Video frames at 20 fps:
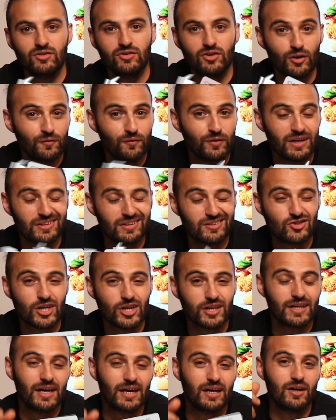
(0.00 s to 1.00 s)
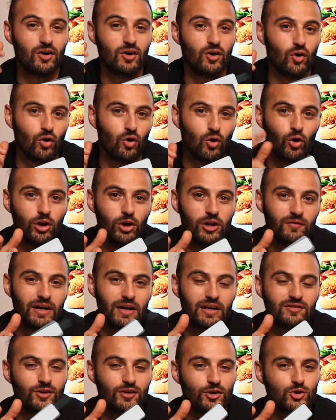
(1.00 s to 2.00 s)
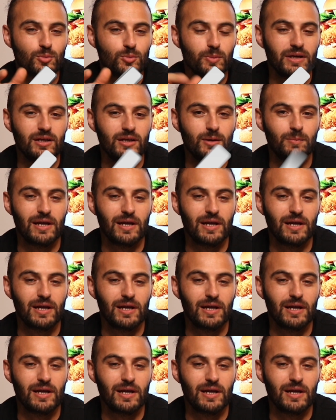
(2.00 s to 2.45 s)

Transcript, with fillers: Don't forget to check out all of our social media